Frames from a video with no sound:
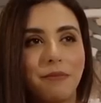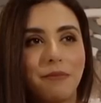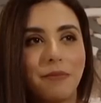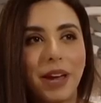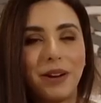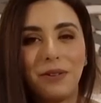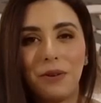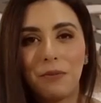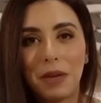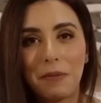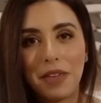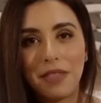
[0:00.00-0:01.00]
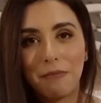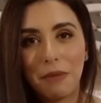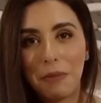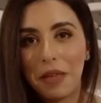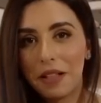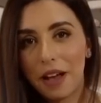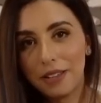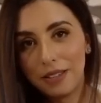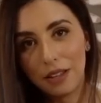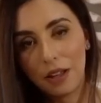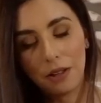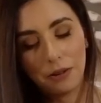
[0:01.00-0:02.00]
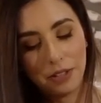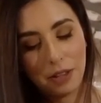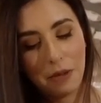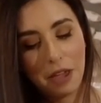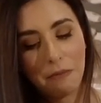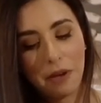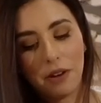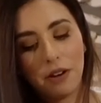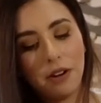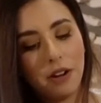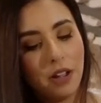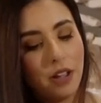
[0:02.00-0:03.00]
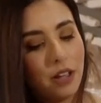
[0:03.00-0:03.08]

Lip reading: I don't know, maybe classic colors they make better.